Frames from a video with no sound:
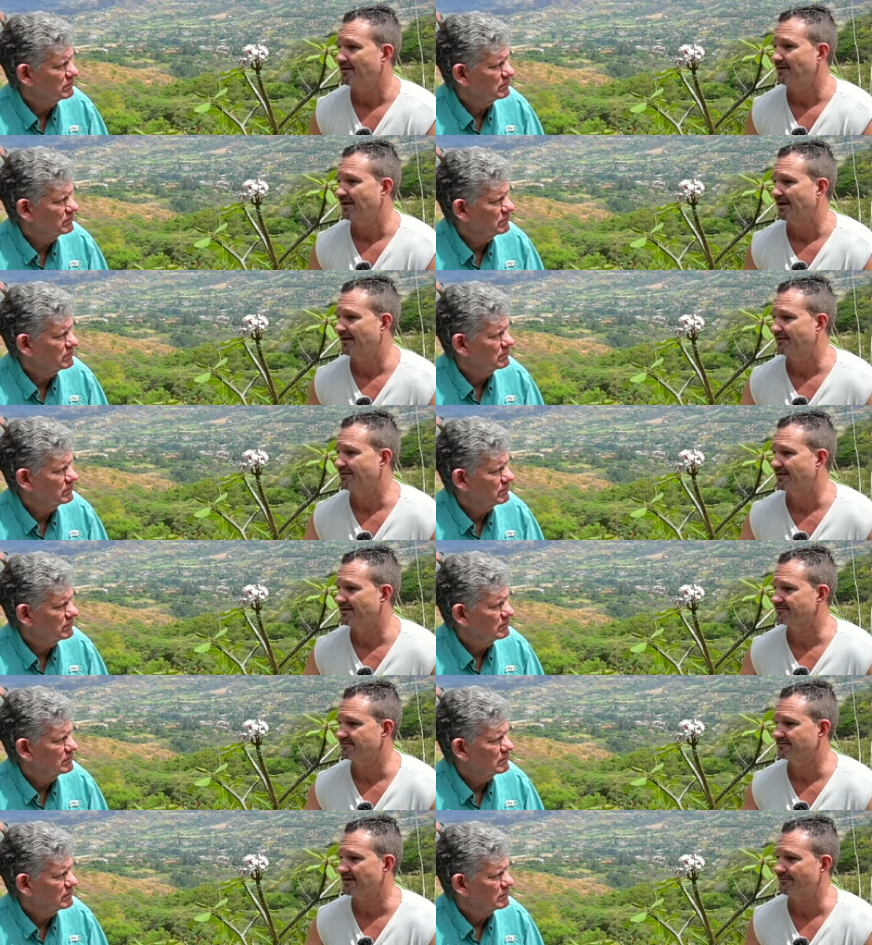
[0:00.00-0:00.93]
Speaker 1: And as
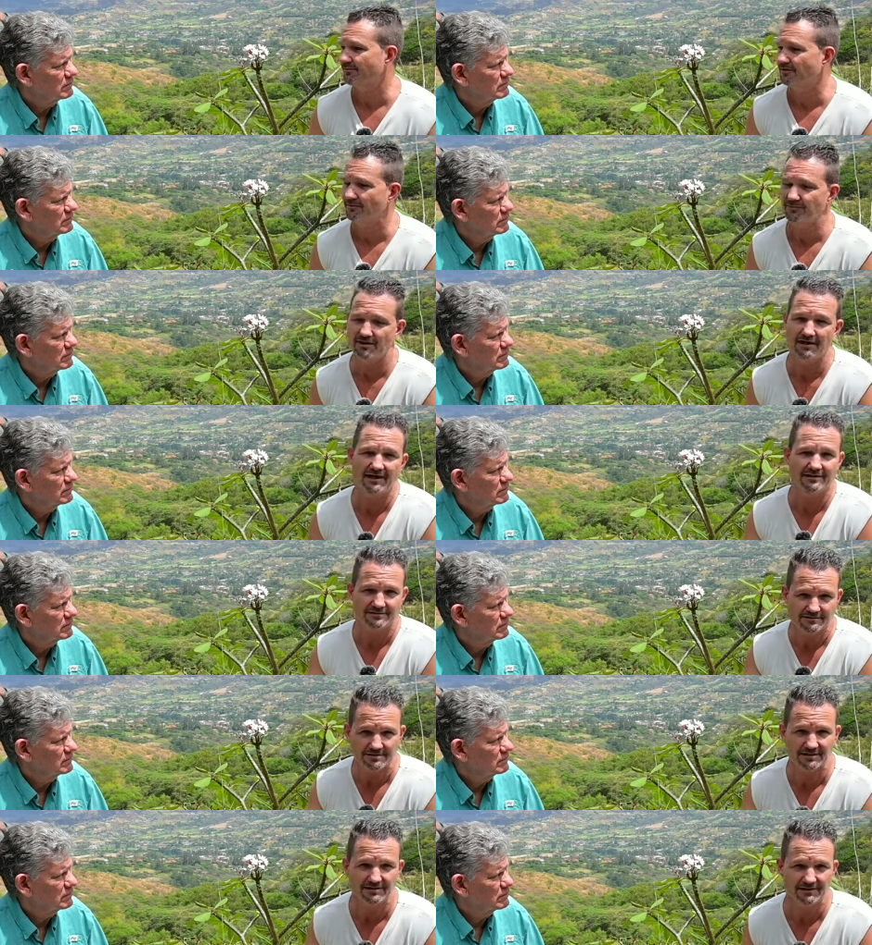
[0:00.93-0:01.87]
it's happened, I mean, I
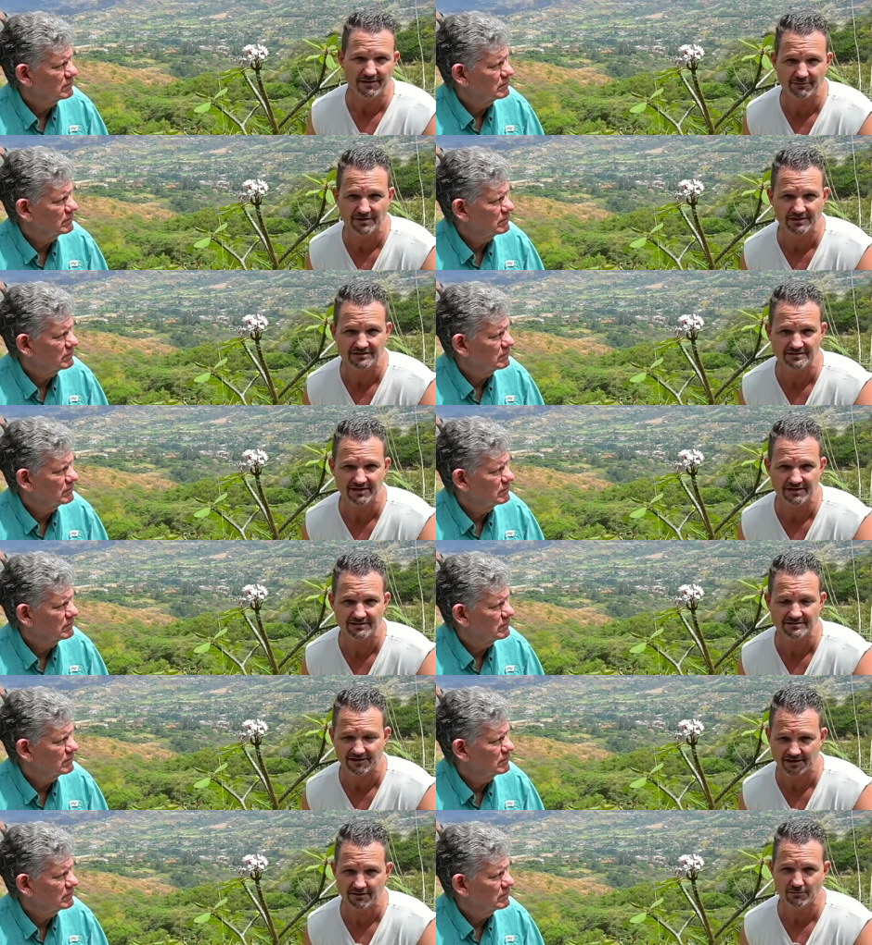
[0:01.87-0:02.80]
hadn't seen that many snakes
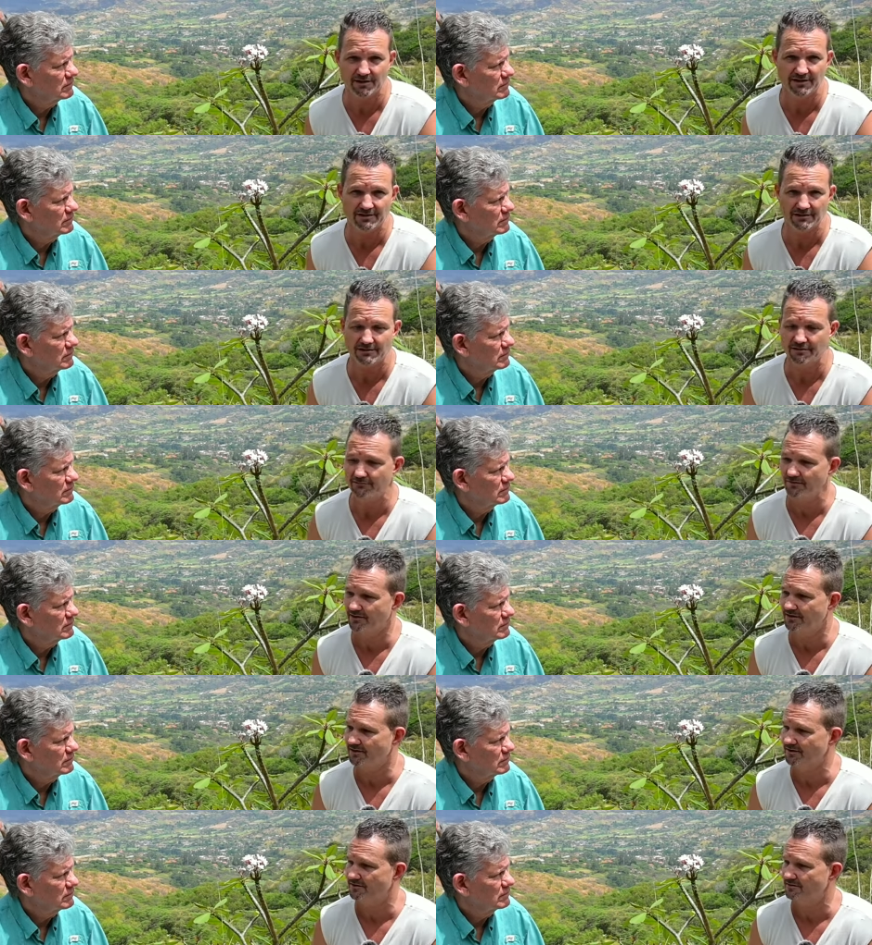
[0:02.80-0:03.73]
anyway over the
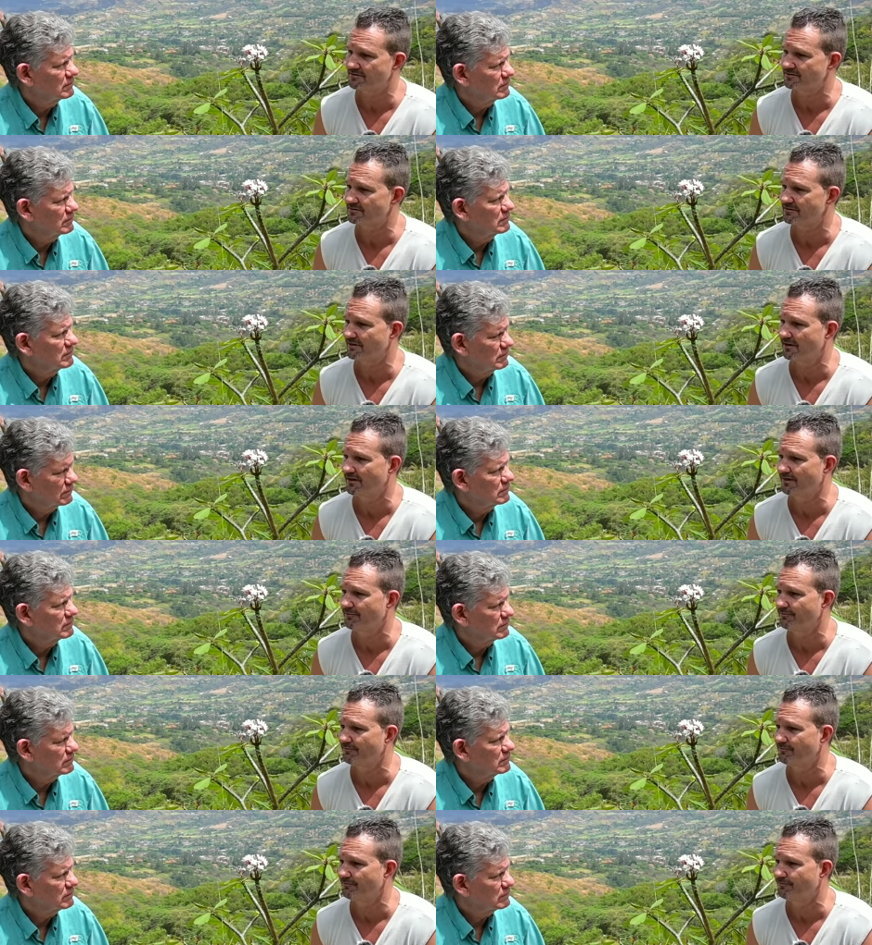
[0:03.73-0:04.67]
years,
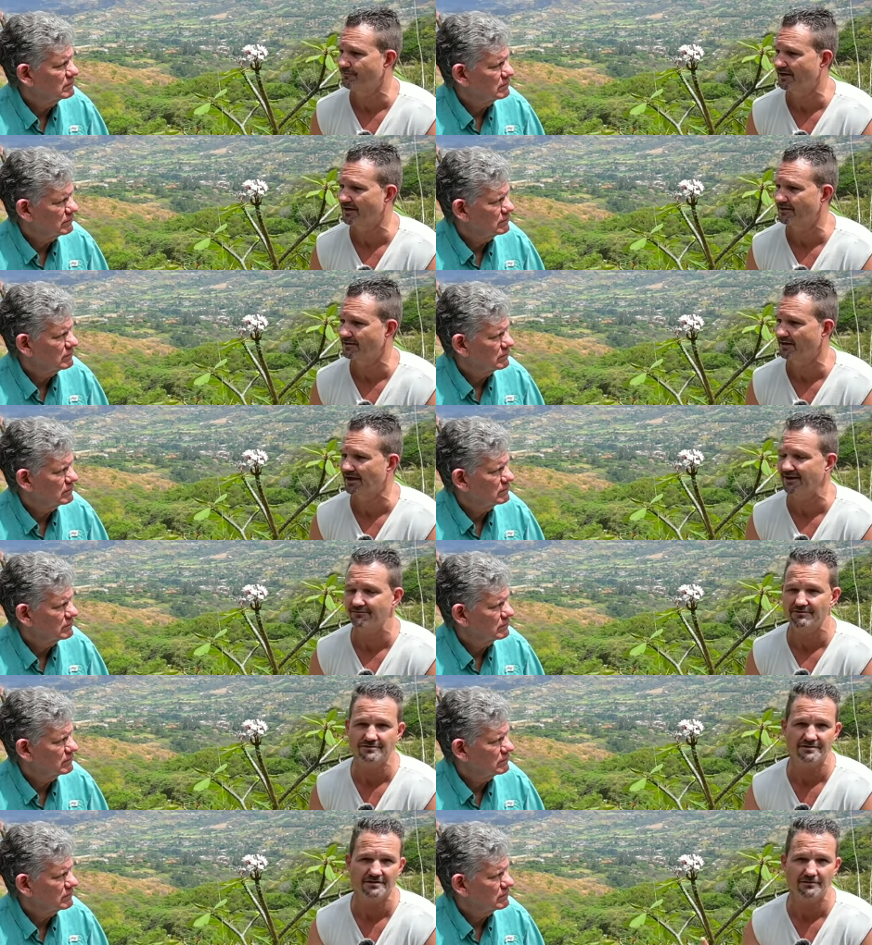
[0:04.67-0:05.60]
um, but I
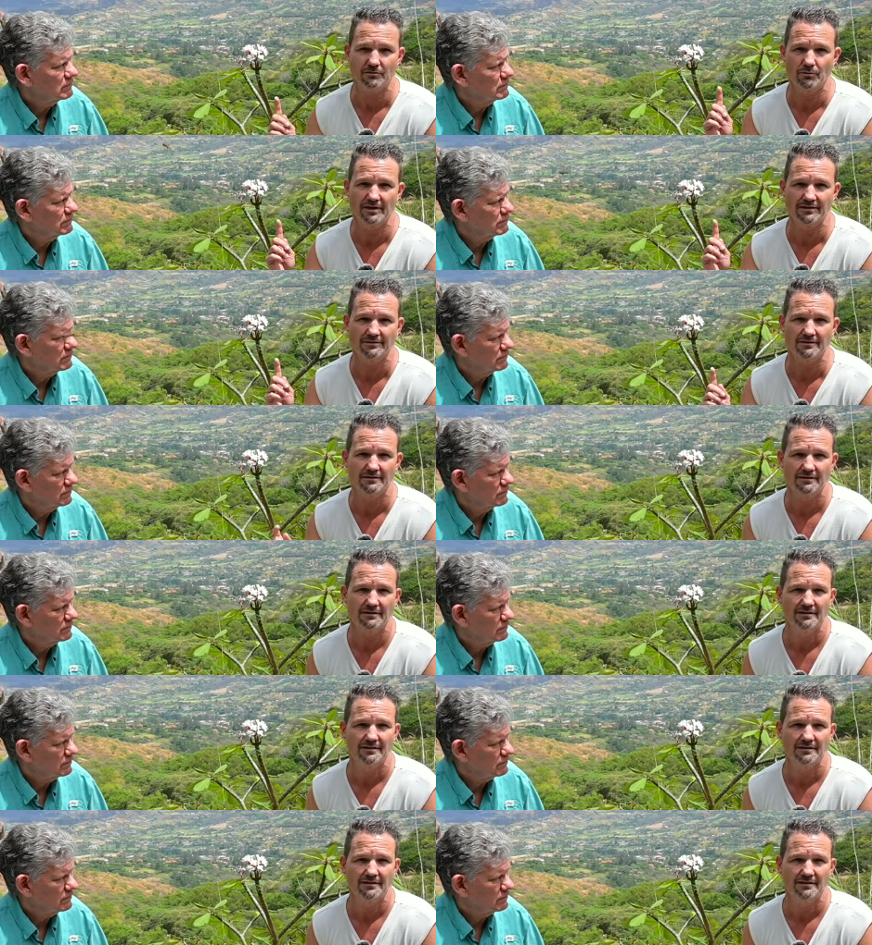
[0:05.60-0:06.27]
haven't seen a one